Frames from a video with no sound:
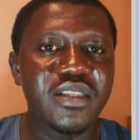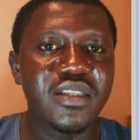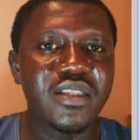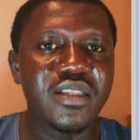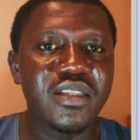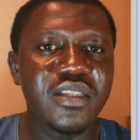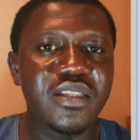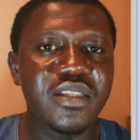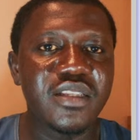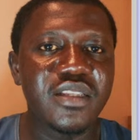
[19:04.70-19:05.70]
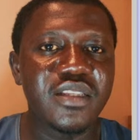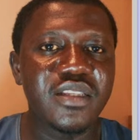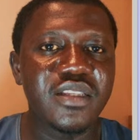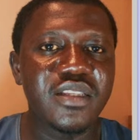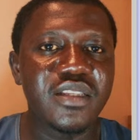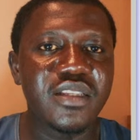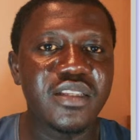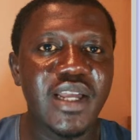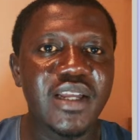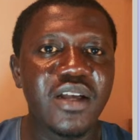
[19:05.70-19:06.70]
attention so that I
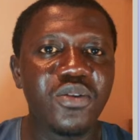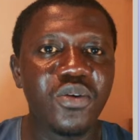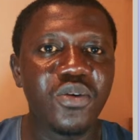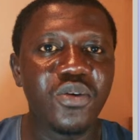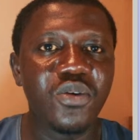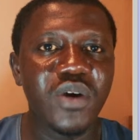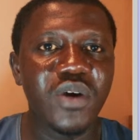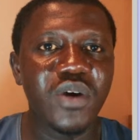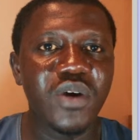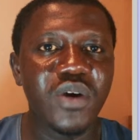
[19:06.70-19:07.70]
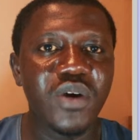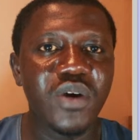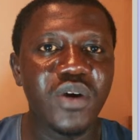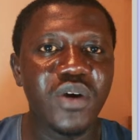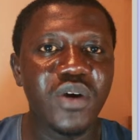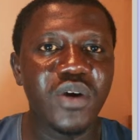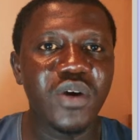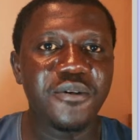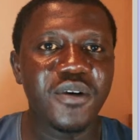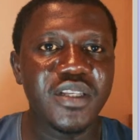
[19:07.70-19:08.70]
can lower the pace
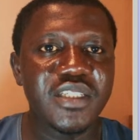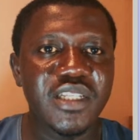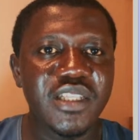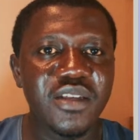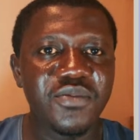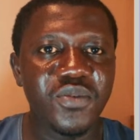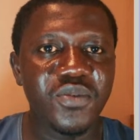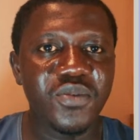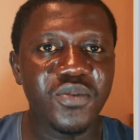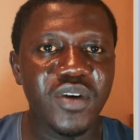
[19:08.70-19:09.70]
for each and every one.